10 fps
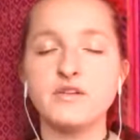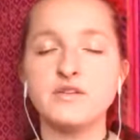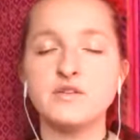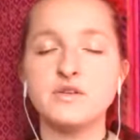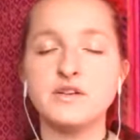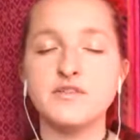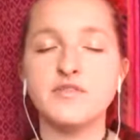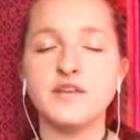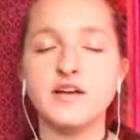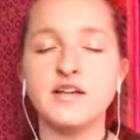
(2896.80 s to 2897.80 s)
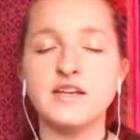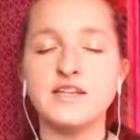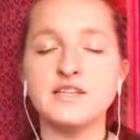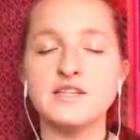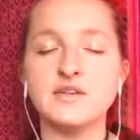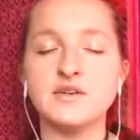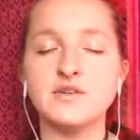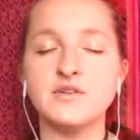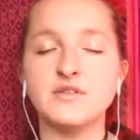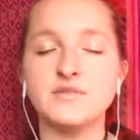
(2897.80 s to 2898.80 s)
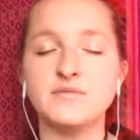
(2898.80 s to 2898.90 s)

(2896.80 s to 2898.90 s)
So really feel into